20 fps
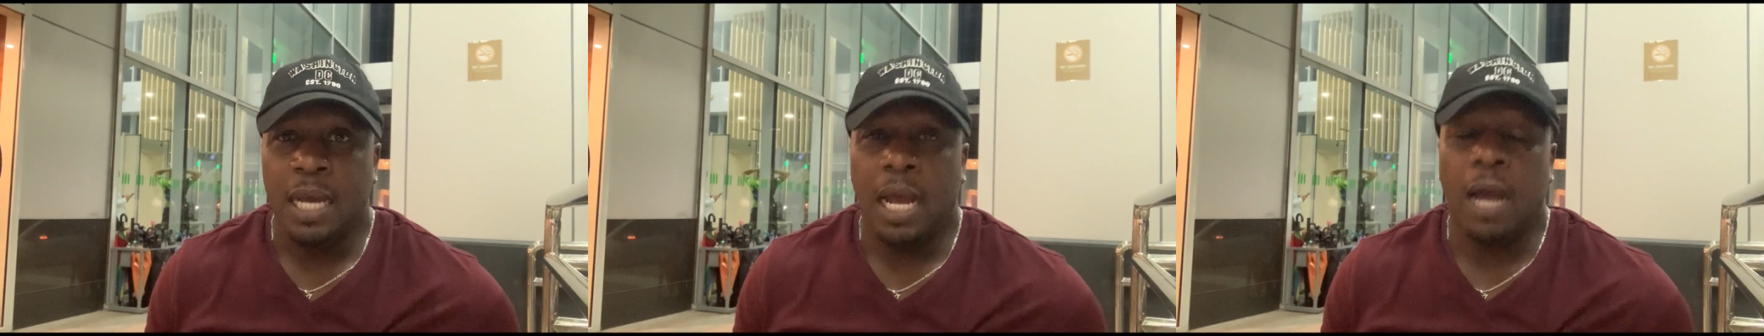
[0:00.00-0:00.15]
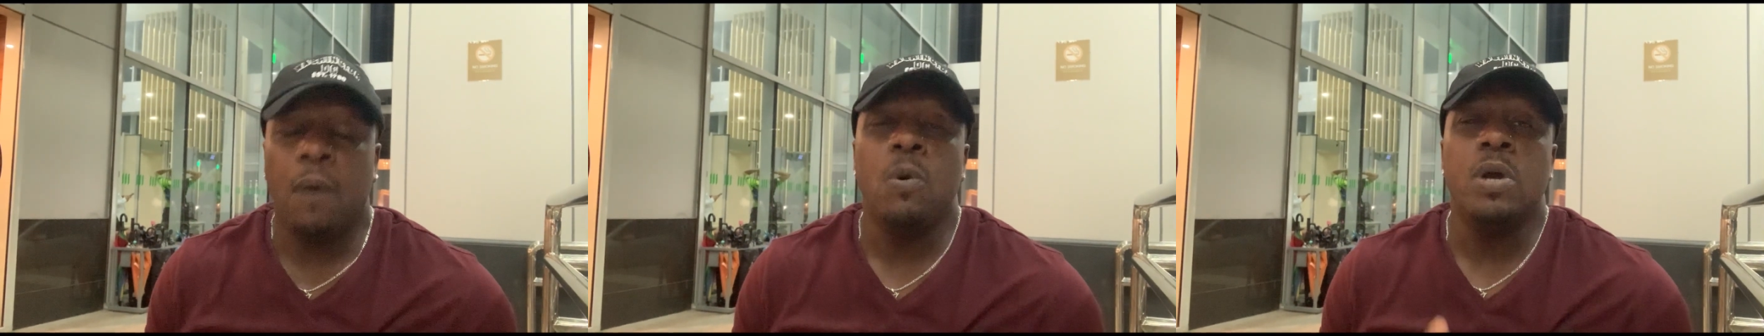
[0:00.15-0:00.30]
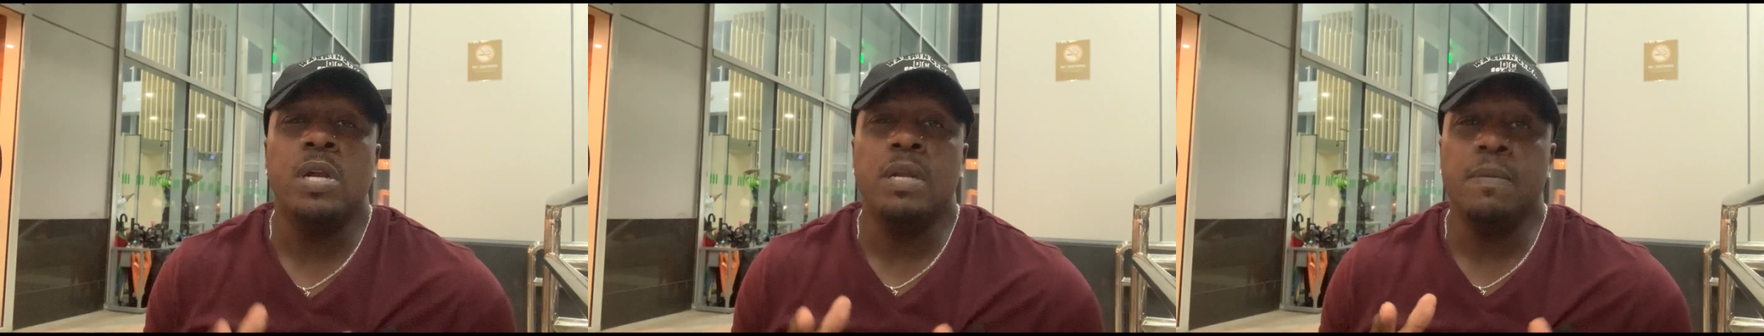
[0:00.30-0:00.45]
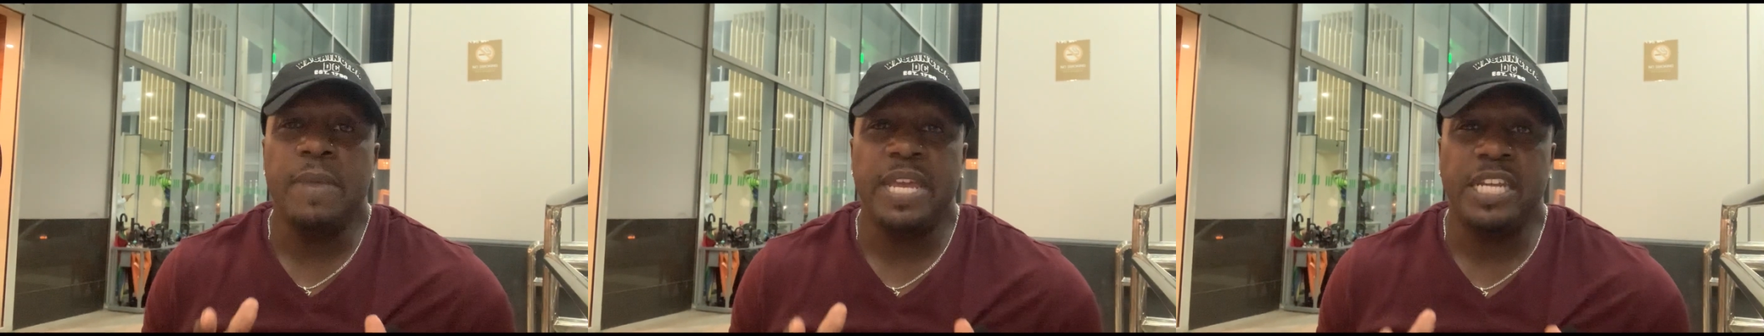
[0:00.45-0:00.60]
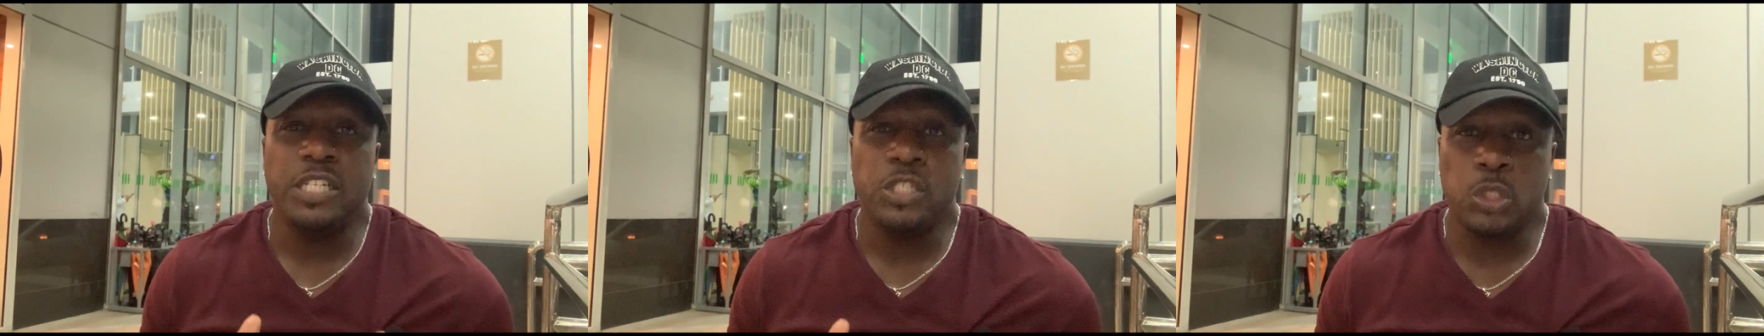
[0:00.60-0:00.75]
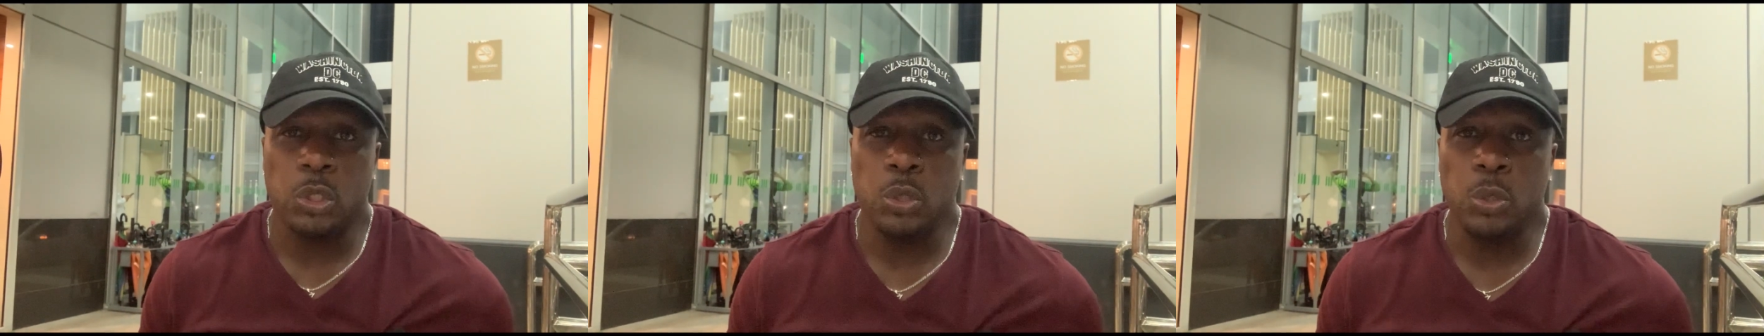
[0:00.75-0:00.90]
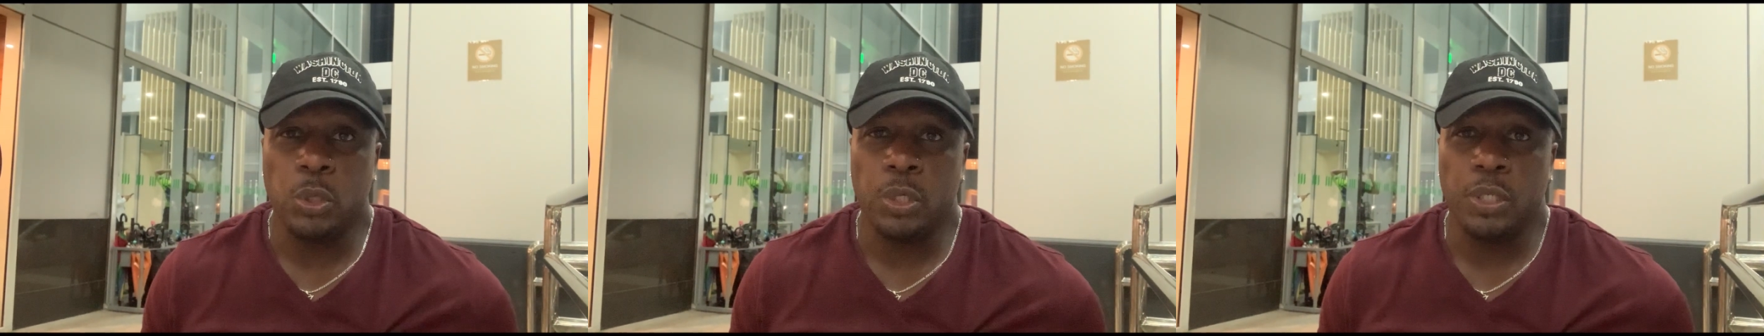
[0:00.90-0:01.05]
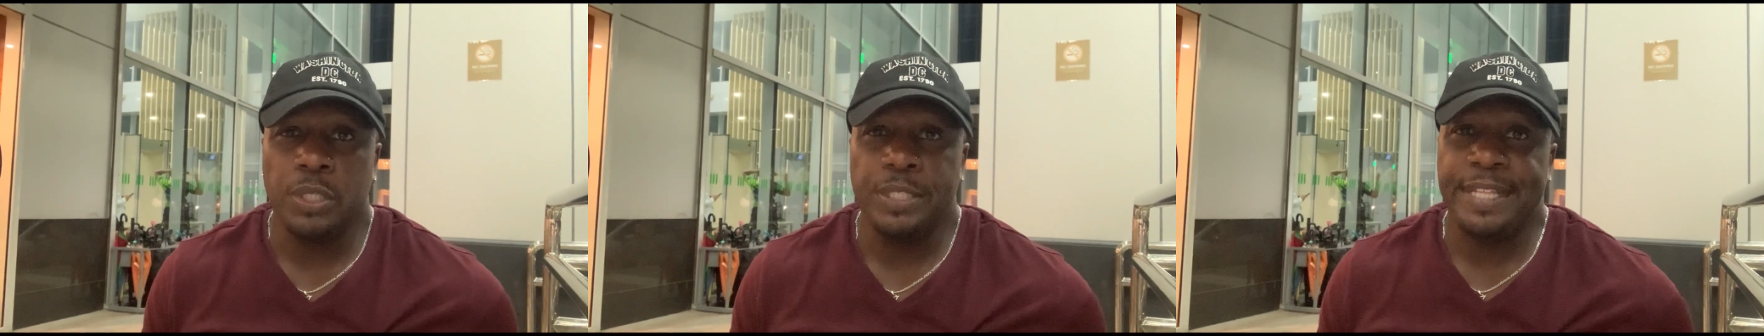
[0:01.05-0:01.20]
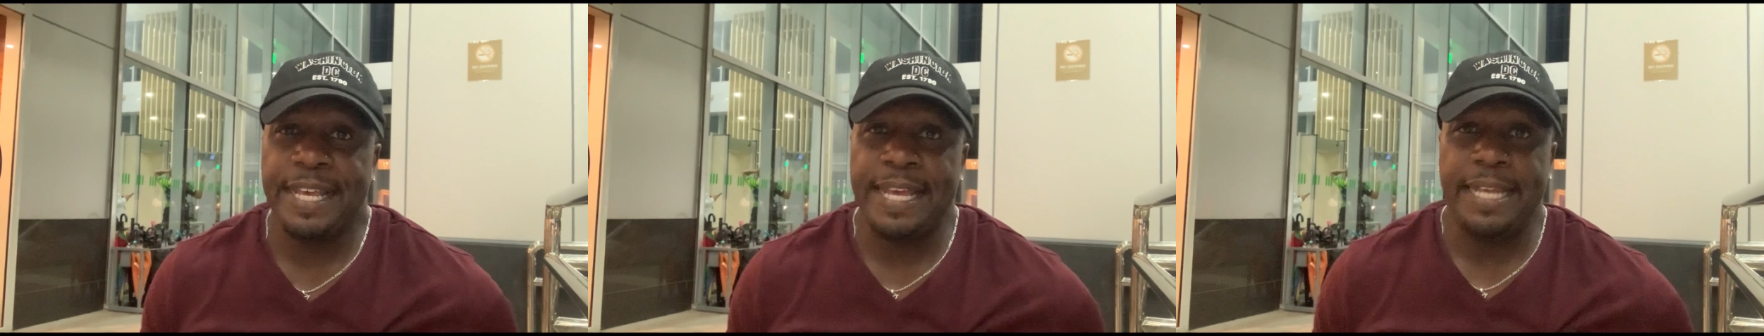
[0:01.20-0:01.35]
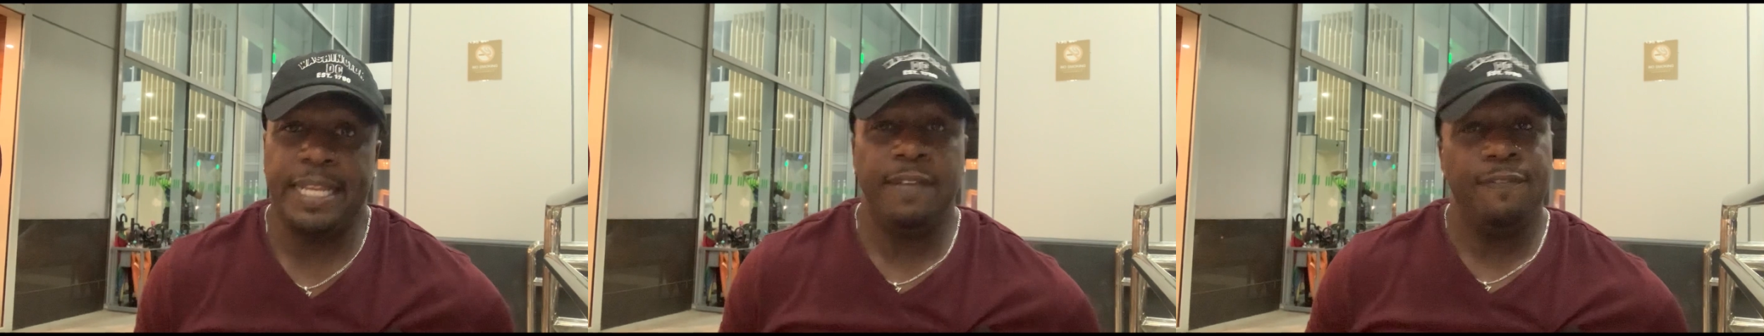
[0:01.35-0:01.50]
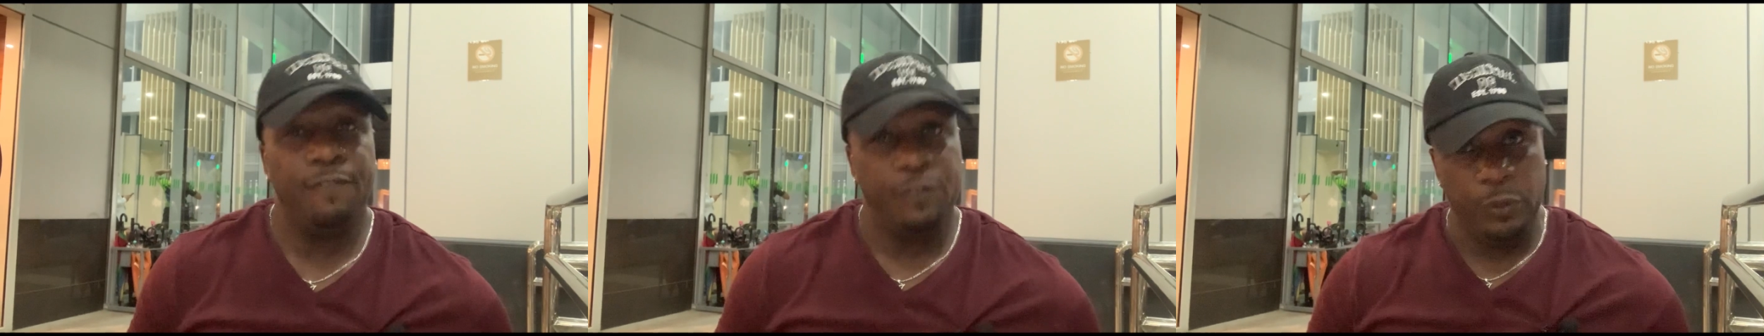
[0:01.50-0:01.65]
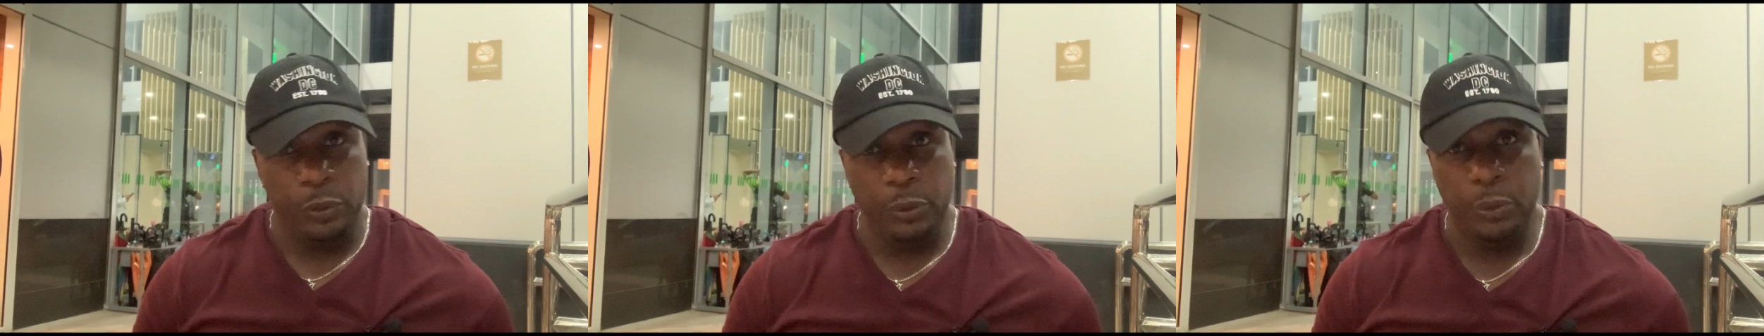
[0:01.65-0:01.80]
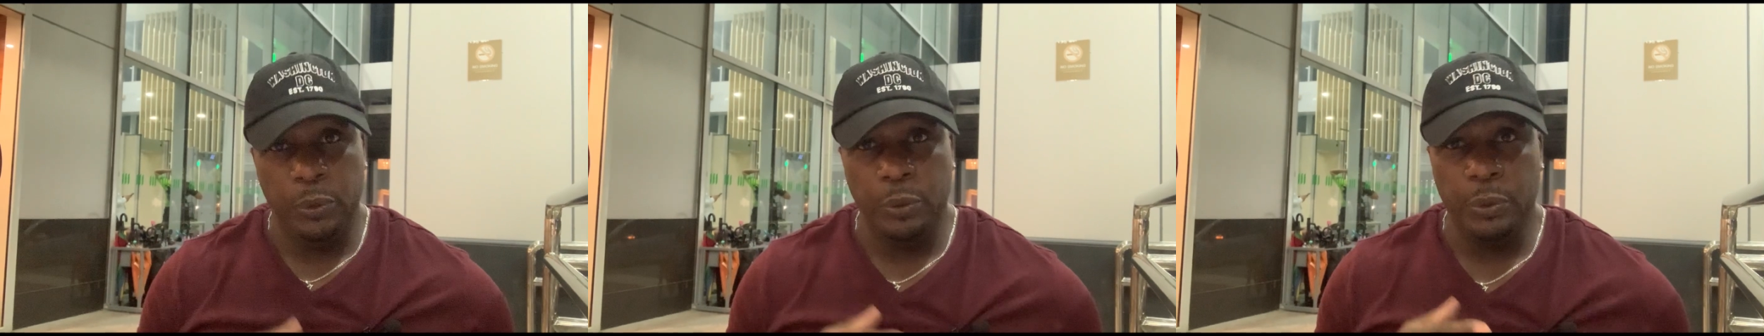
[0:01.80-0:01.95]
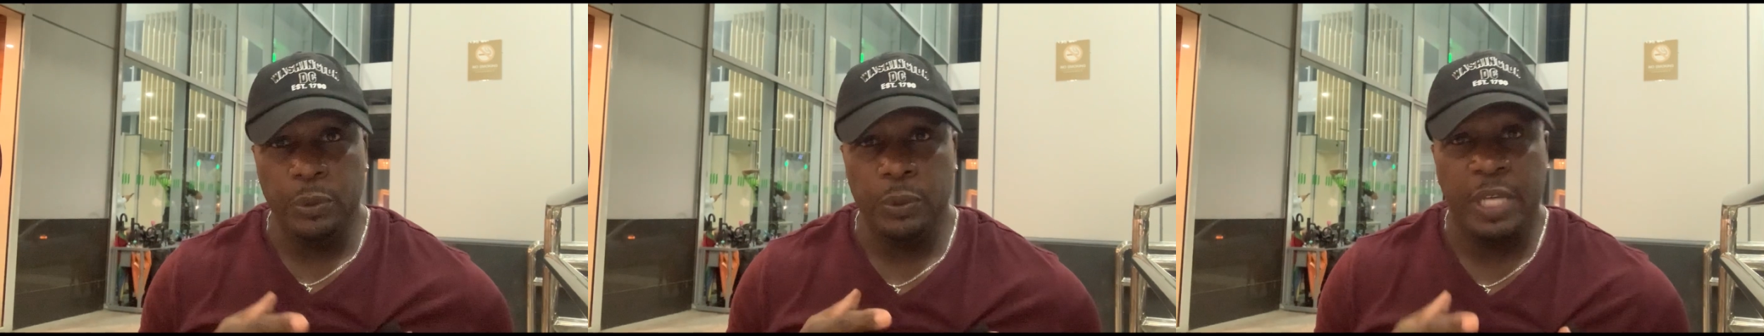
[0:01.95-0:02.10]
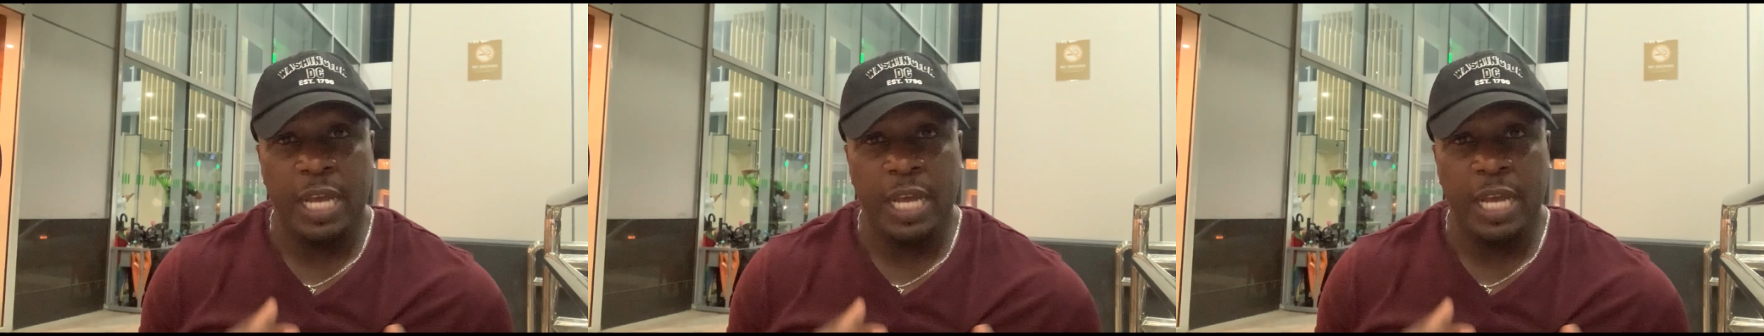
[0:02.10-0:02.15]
I want to make sure that if you